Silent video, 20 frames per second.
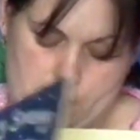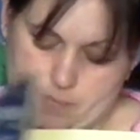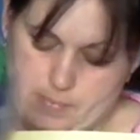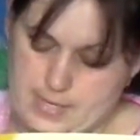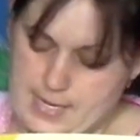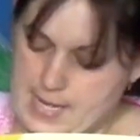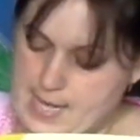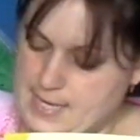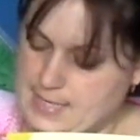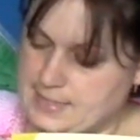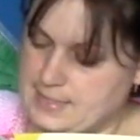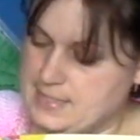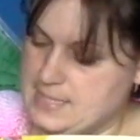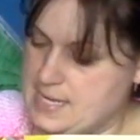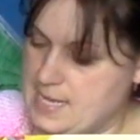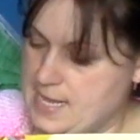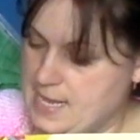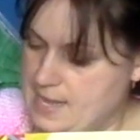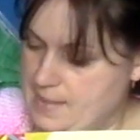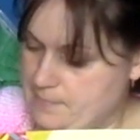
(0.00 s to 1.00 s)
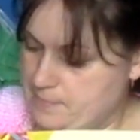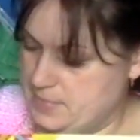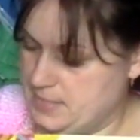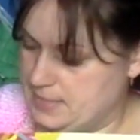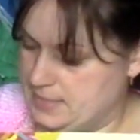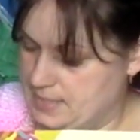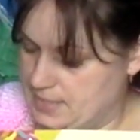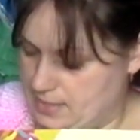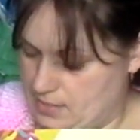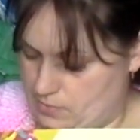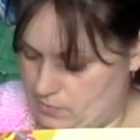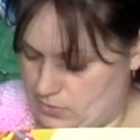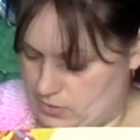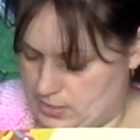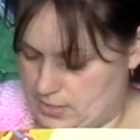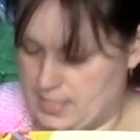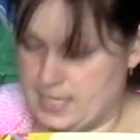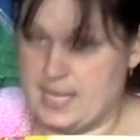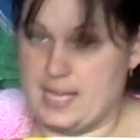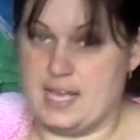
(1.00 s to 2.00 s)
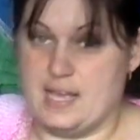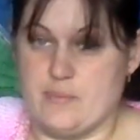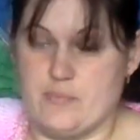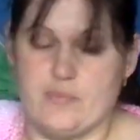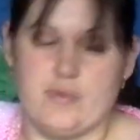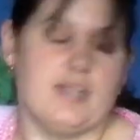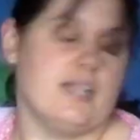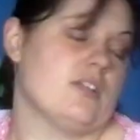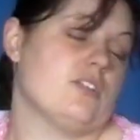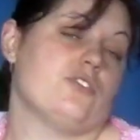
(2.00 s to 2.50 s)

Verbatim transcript: But like I say, I am missing going to the library,